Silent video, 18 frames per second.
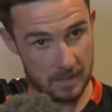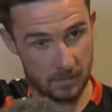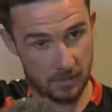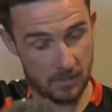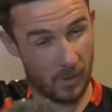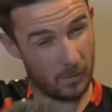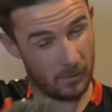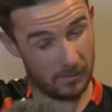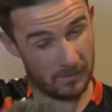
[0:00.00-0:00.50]

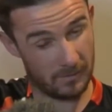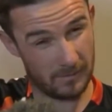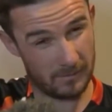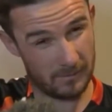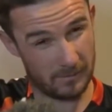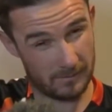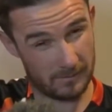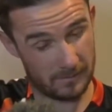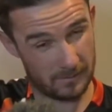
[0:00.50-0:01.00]
Well,
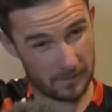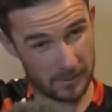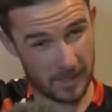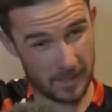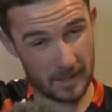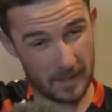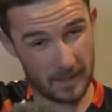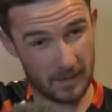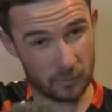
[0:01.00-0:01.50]

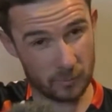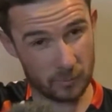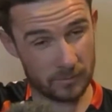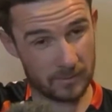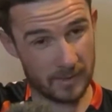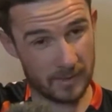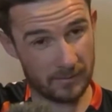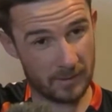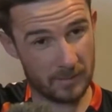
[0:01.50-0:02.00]
certainly
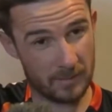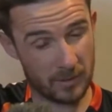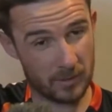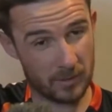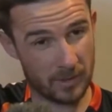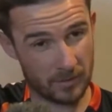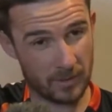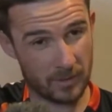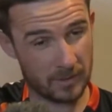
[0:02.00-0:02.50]
I've never been
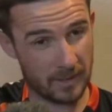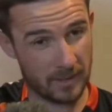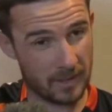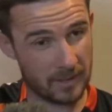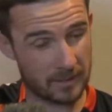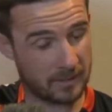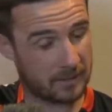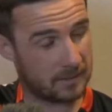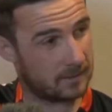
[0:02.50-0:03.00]
on a run like
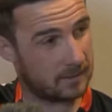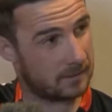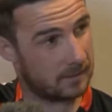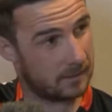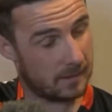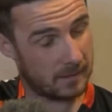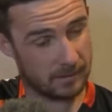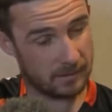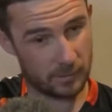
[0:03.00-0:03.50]
this,
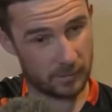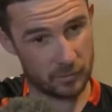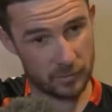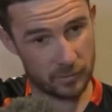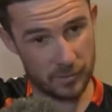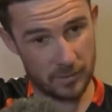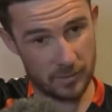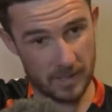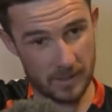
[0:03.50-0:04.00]
that's for
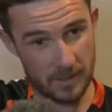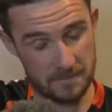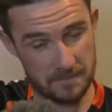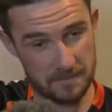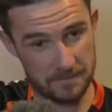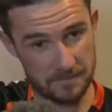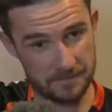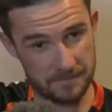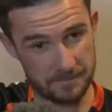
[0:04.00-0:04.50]
sure.
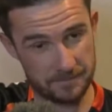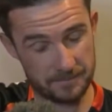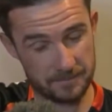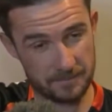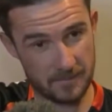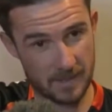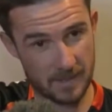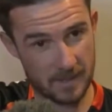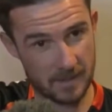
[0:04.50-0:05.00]

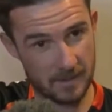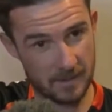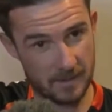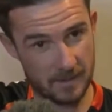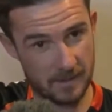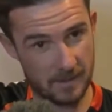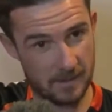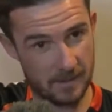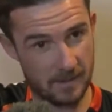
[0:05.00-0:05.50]

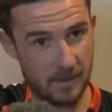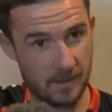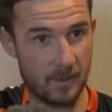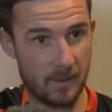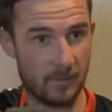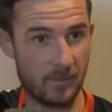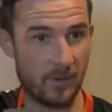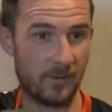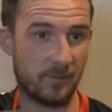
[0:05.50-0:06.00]

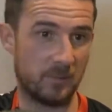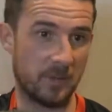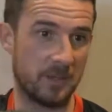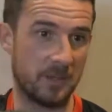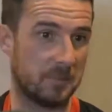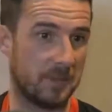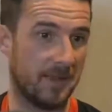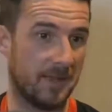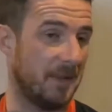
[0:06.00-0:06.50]
But I've
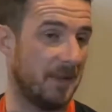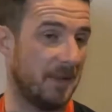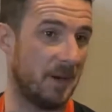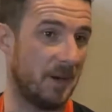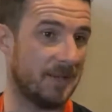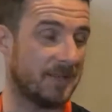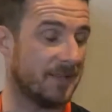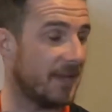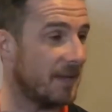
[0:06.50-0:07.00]
played plenty of
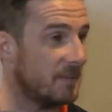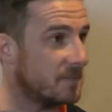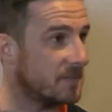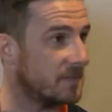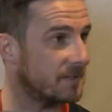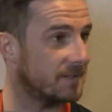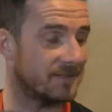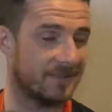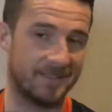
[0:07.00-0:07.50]
bad
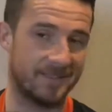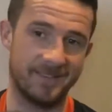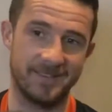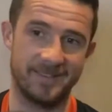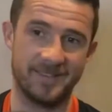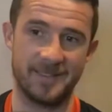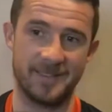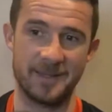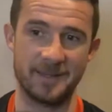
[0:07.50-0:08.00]
games.
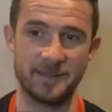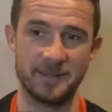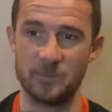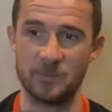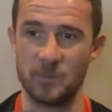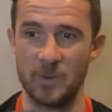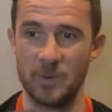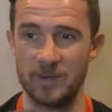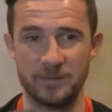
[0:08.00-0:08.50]
Things have
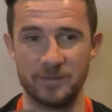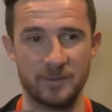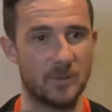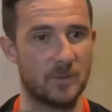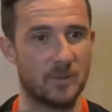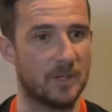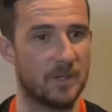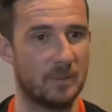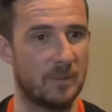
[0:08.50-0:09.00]
not went for me
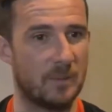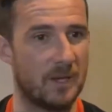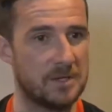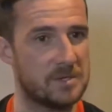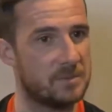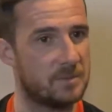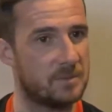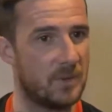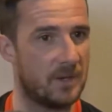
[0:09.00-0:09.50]
on the
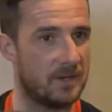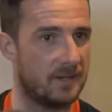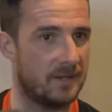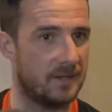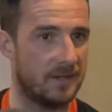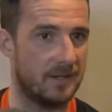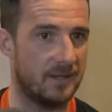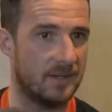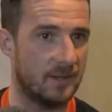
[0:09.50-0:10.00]
pitch, but
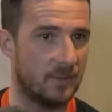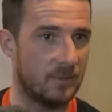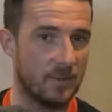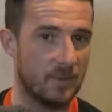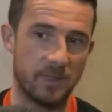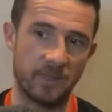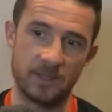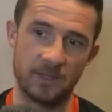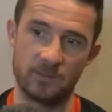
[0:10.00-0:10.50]

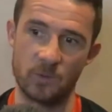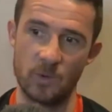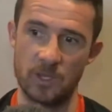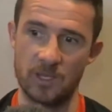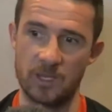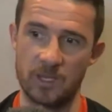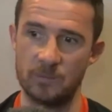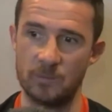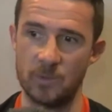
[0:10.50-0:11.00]
one thing you've got
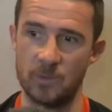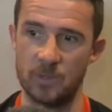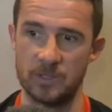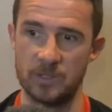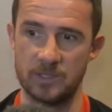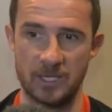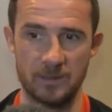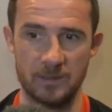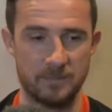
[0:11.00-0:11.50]
to keep doing
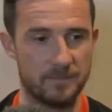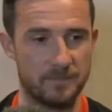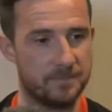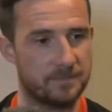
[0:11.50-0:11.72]
is keep